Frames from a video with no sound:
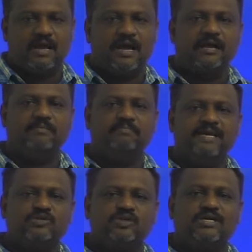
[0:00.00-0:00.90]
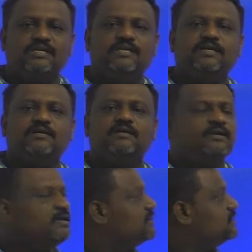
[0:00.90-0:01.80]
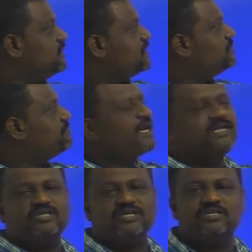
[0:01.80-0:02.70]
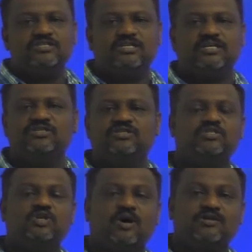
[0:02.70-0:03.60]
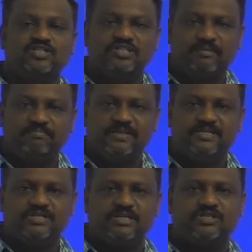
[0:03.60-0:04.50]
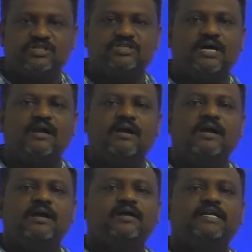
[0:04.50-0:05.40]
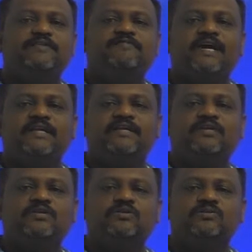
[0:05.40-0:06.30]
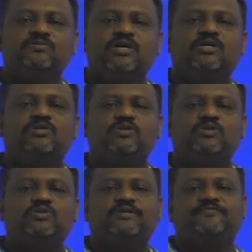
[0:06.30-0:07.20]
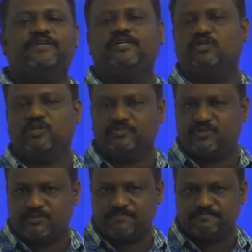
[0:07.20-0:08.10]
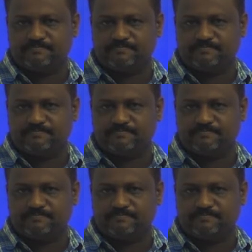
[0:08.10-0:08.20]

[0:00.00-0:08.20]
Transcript: And basically these branching instructions or jump instructions are divided into 2 different groups.